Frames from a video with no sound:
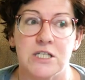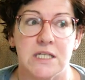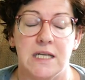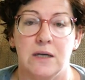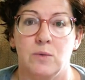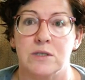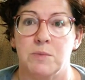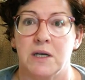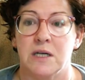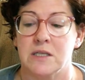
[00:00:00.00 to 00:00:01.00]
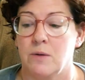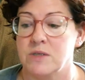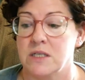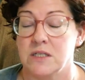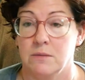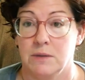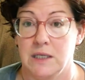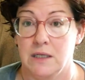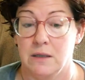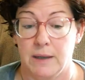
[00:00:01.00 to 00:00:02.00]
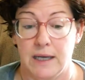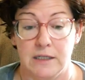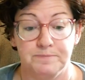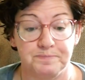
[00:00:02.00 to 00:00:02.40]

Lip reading: knit was because I was intimidated by it.